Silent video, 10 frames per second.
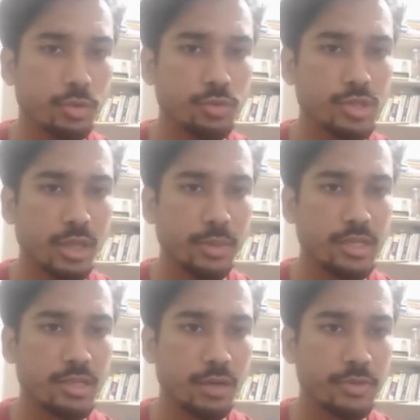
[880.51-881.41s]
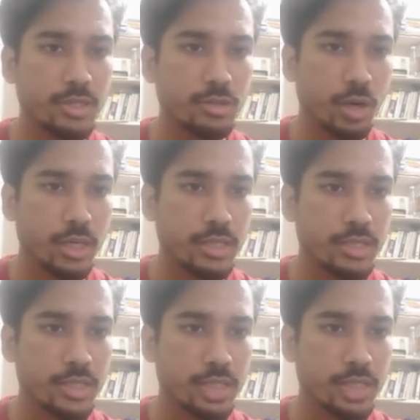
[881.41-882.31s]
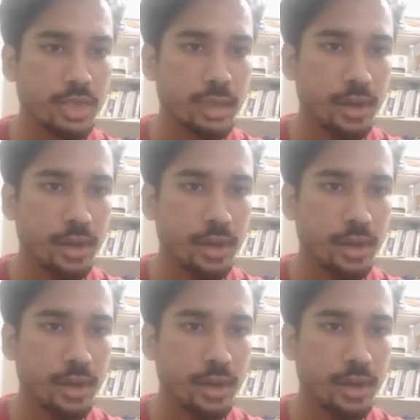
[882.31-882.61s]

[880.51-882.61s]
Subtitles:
to use email service dot send